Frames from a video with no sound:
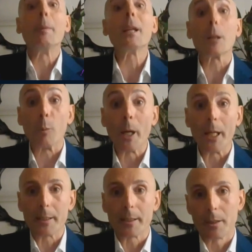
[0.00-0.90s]
bigger
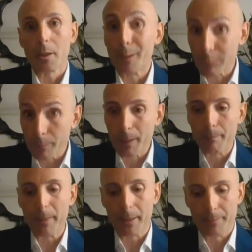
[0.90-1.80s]
weight of the
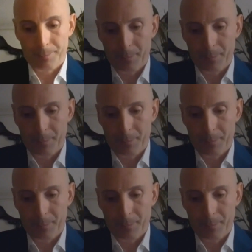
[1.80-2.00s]
renminbi